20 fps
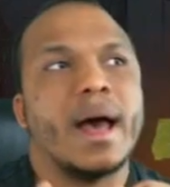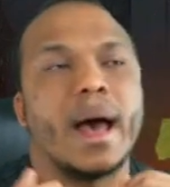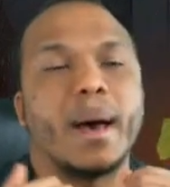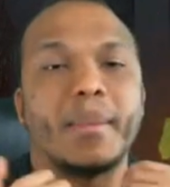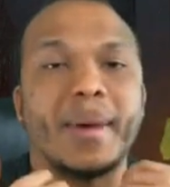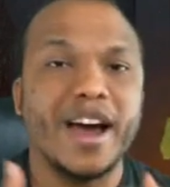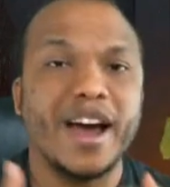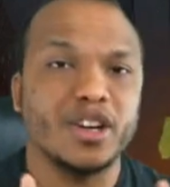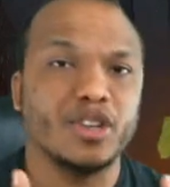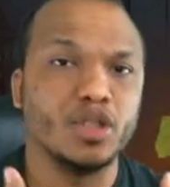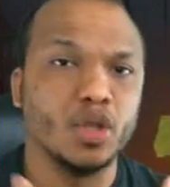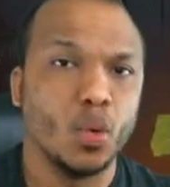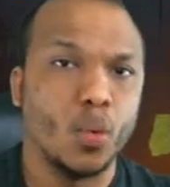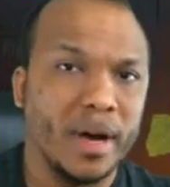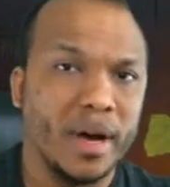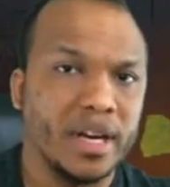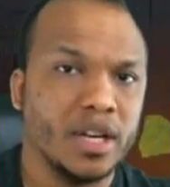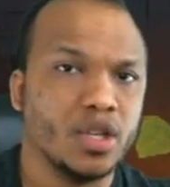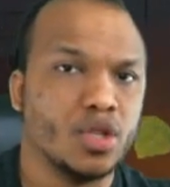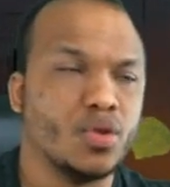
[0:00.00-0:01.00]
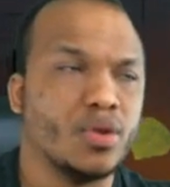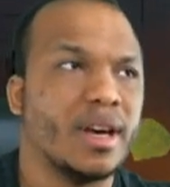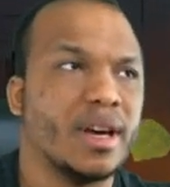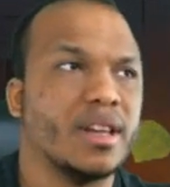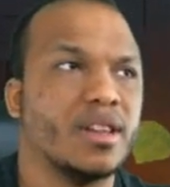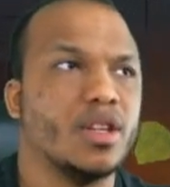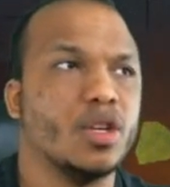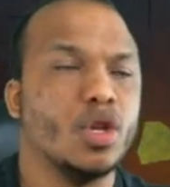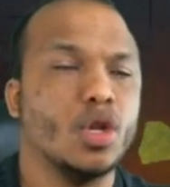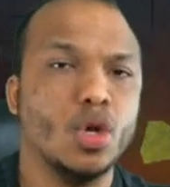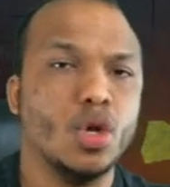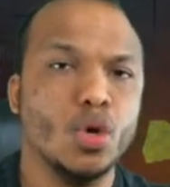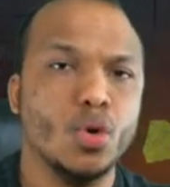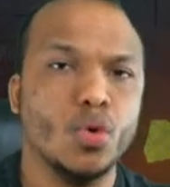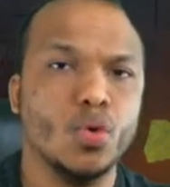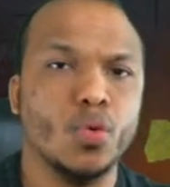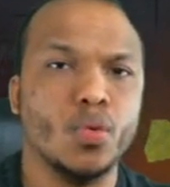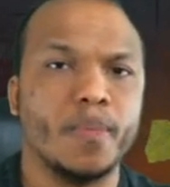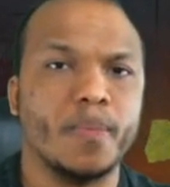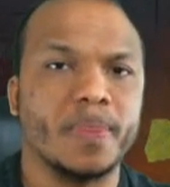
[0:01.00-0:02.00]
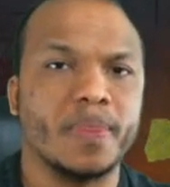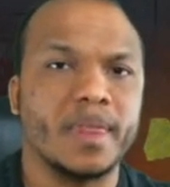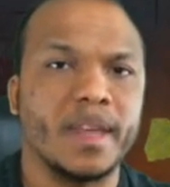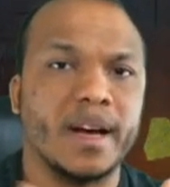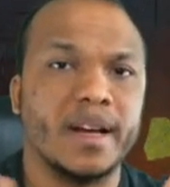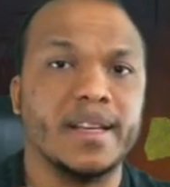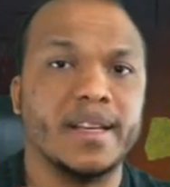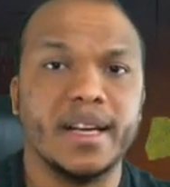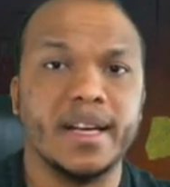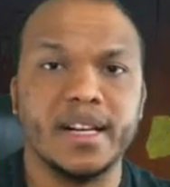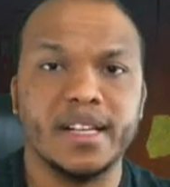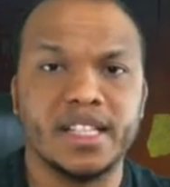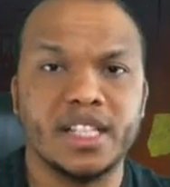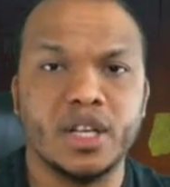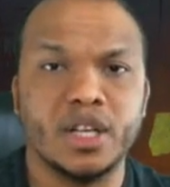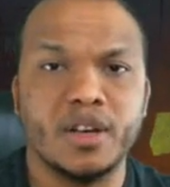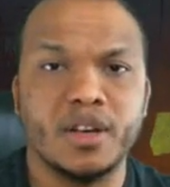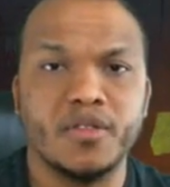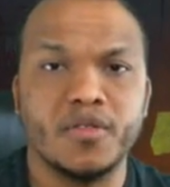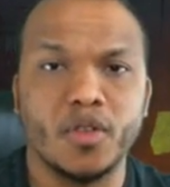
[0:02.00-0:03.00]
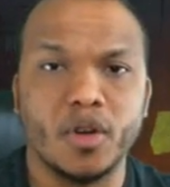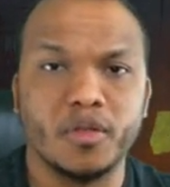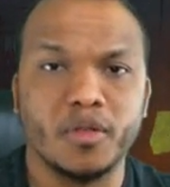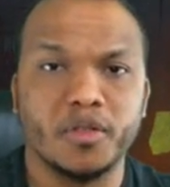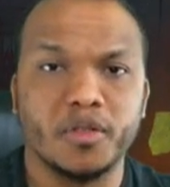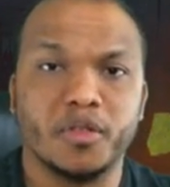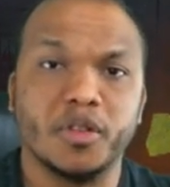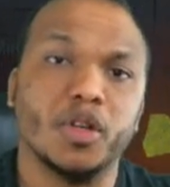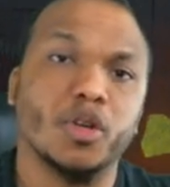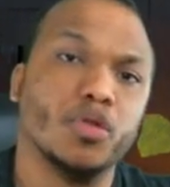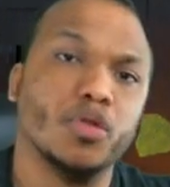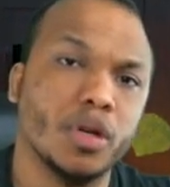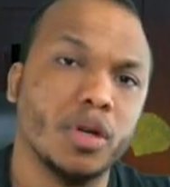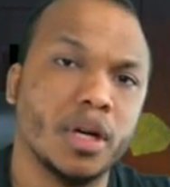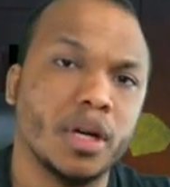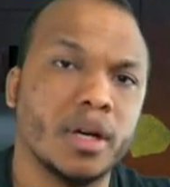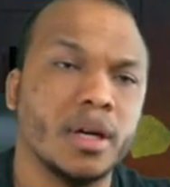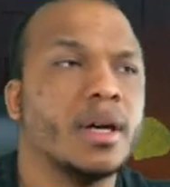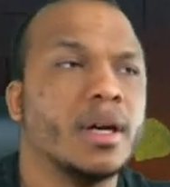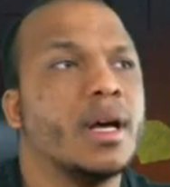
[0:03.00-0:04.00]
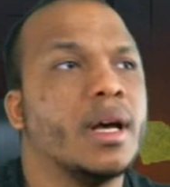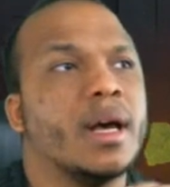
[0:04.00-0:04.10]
I'm actually waiting to get the new DLC involving Freddy Krueger,